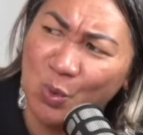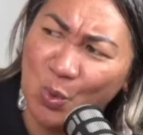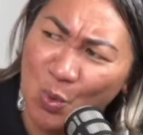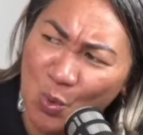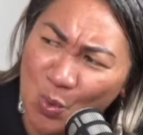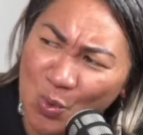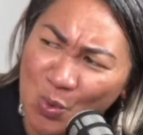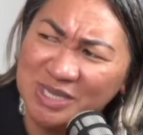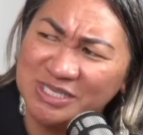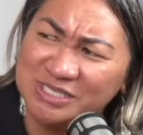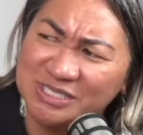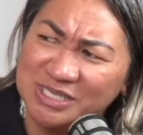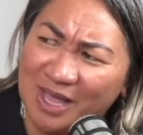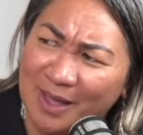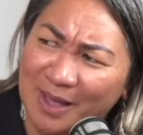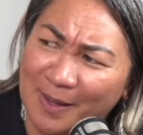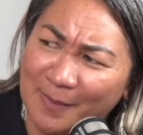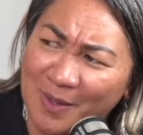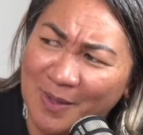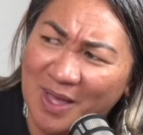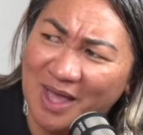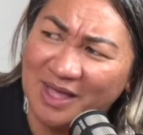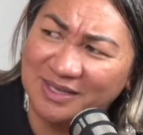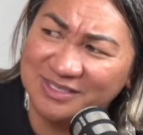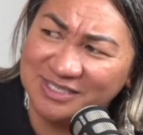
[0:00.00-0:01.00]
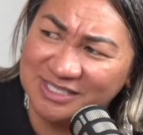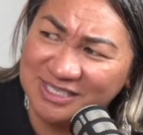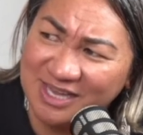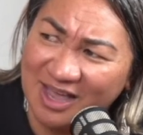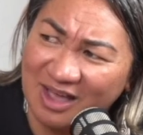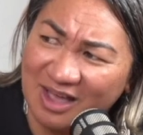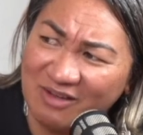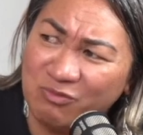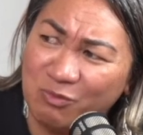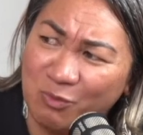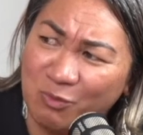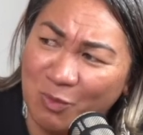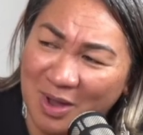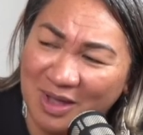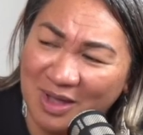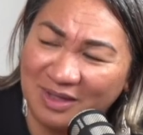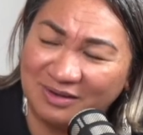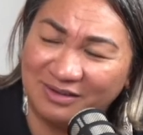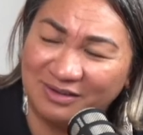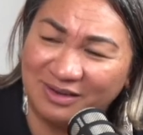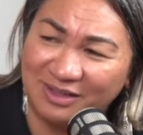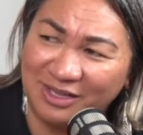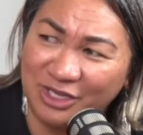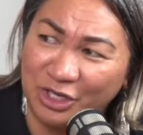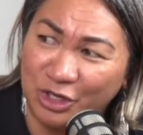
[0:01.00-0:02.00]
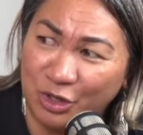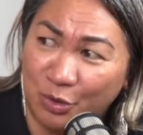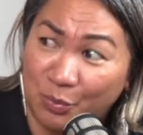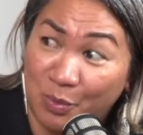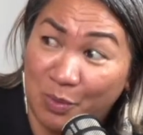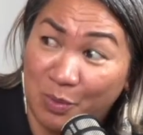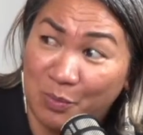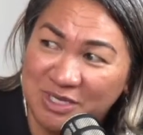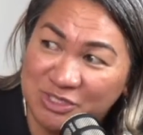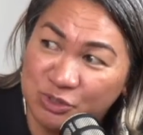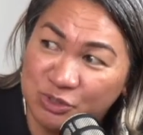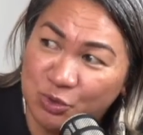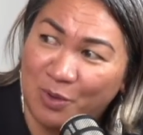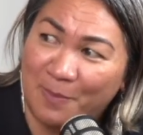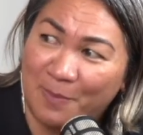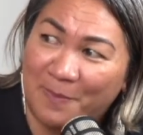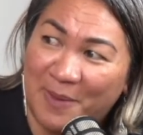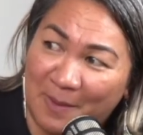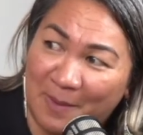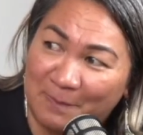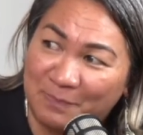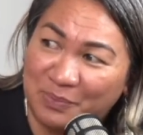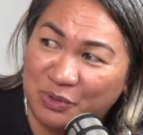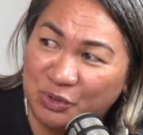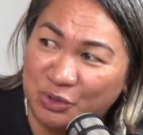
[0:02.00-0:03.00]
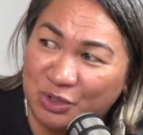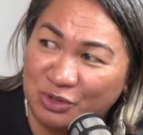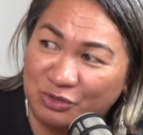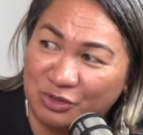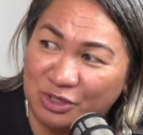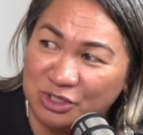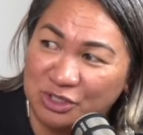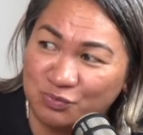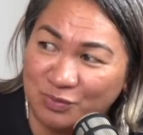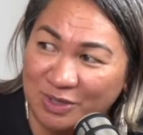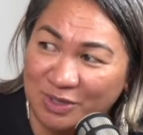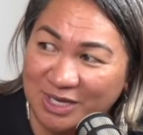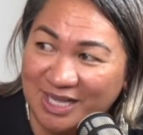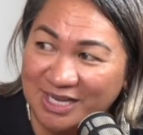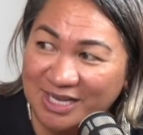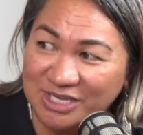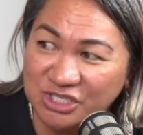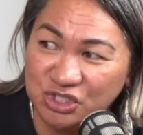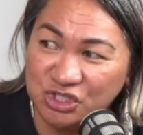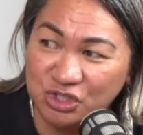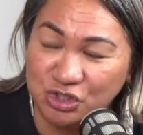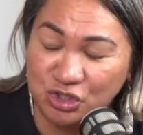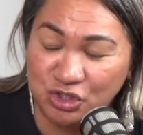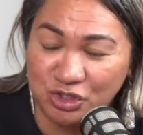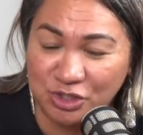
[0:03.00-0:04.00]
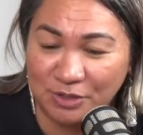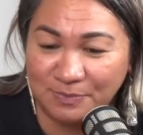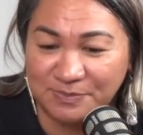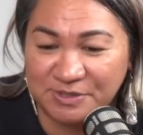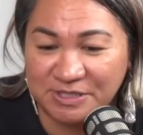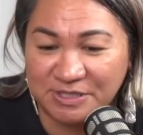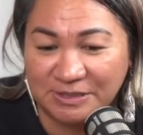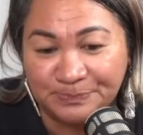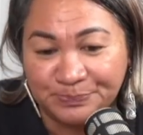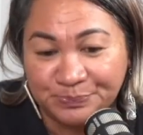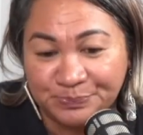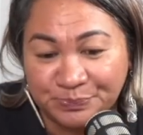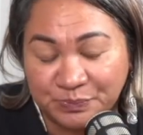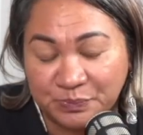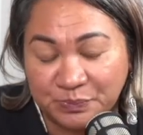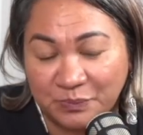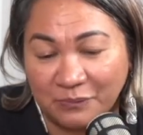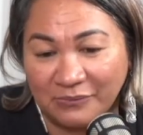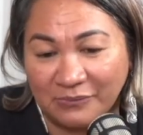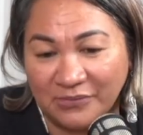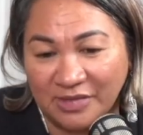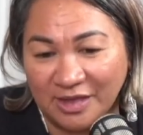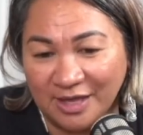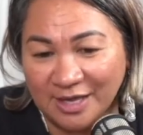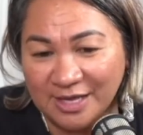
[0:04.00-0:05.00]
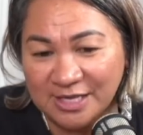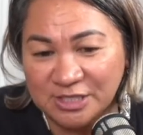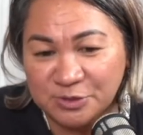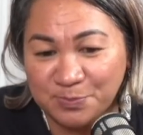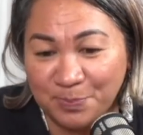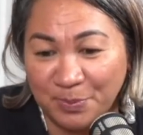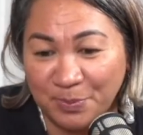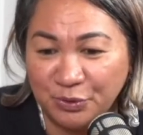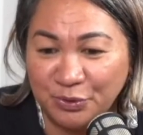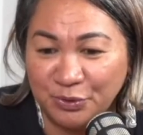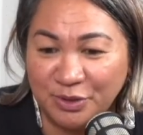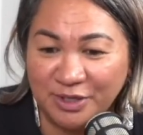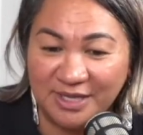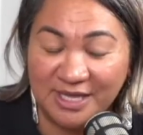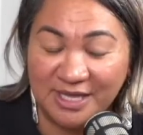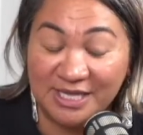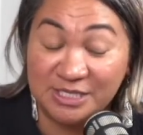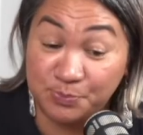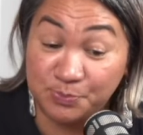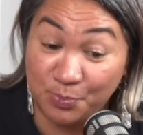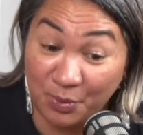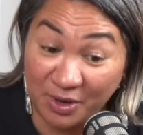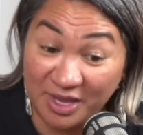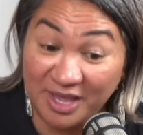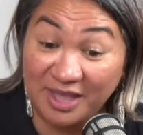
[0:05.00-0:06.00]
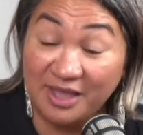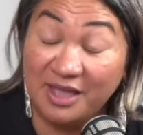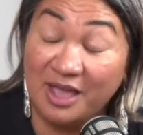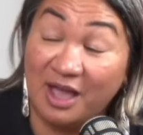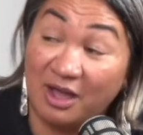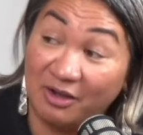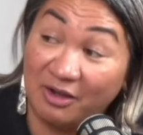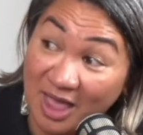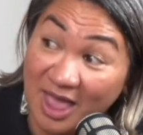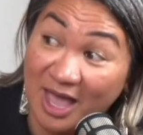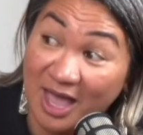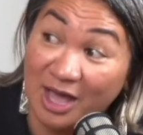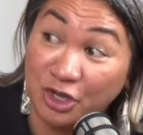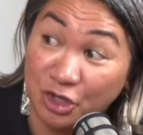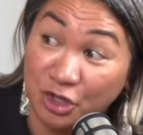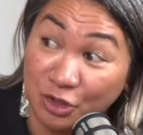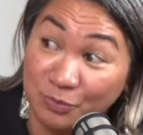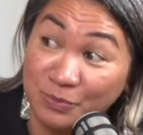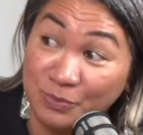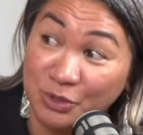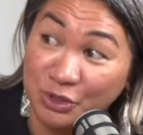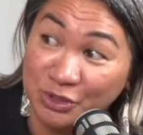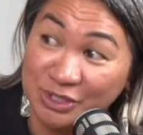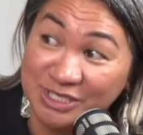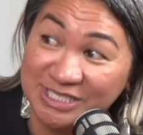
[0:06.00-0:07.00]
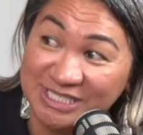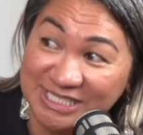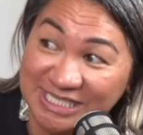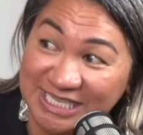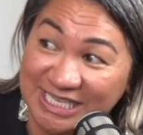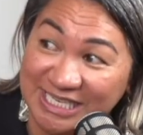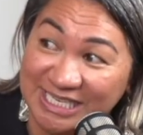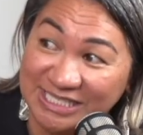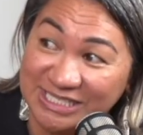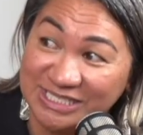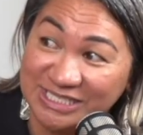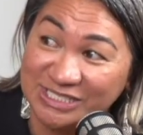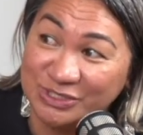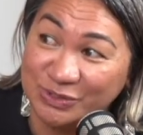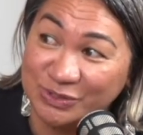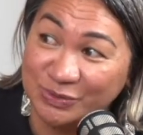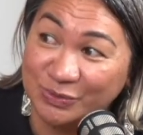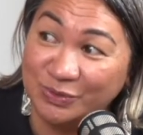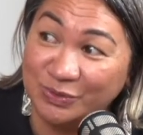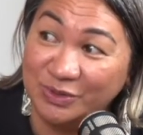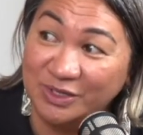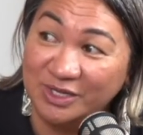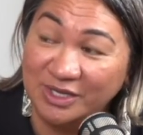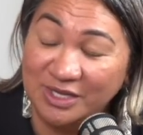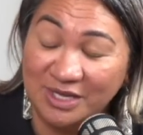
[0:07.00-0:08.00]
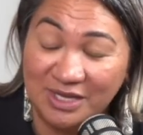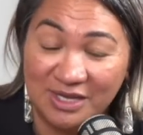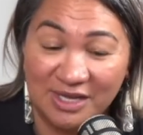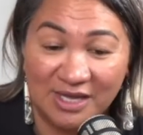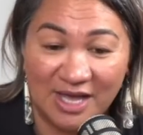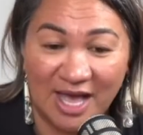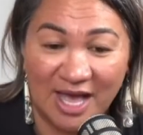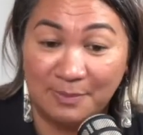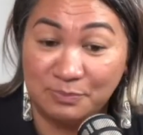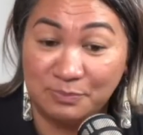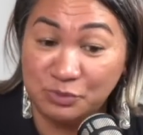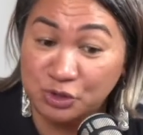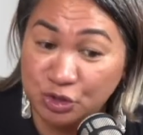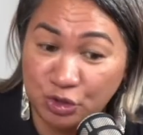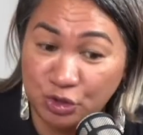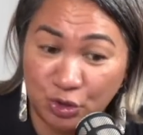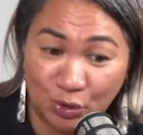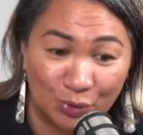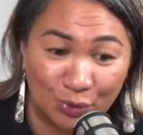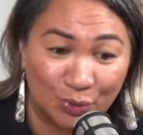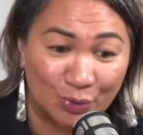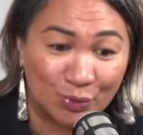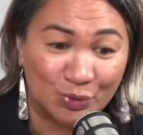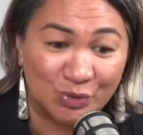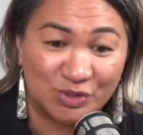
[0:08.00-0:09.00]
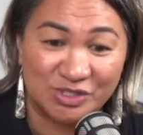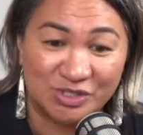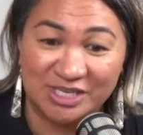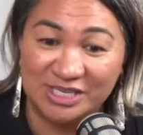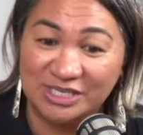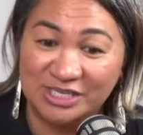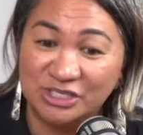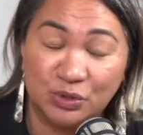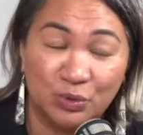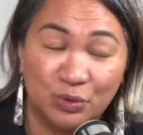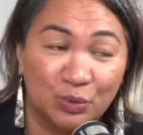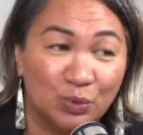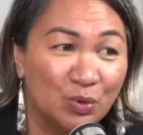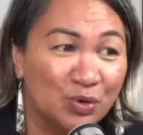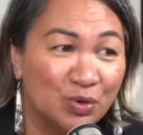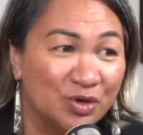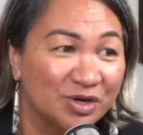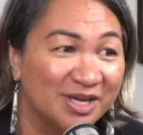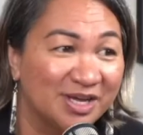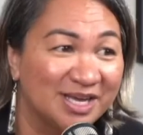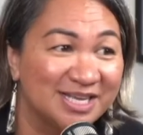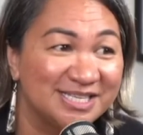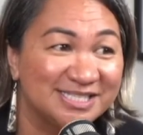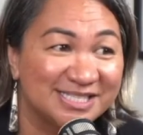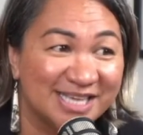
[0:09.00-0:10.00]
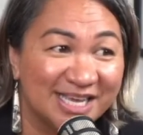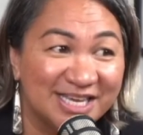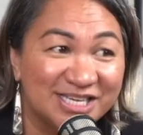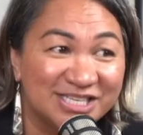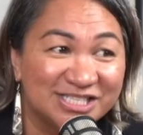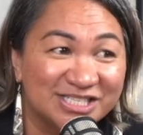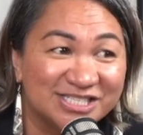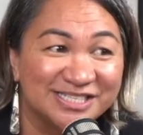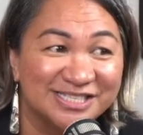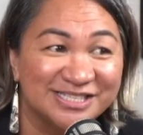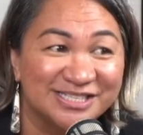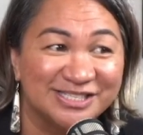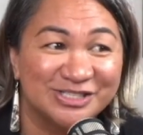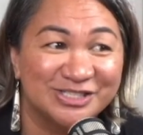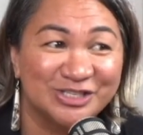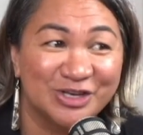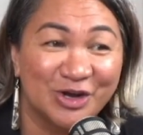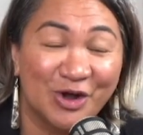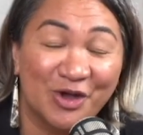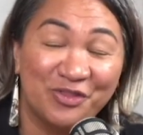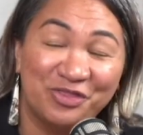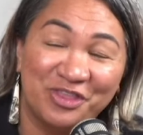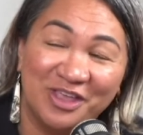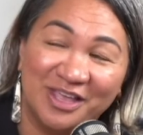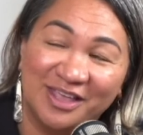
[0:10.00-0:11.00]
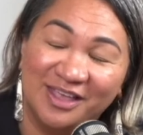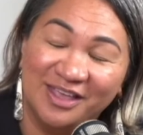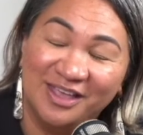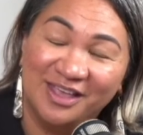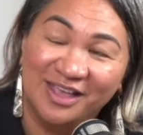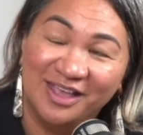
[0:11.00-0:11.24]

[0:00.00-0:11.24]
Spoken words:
always a tough one, when we talk about building those relationships. Is bringing our community into schools, into organisations. I think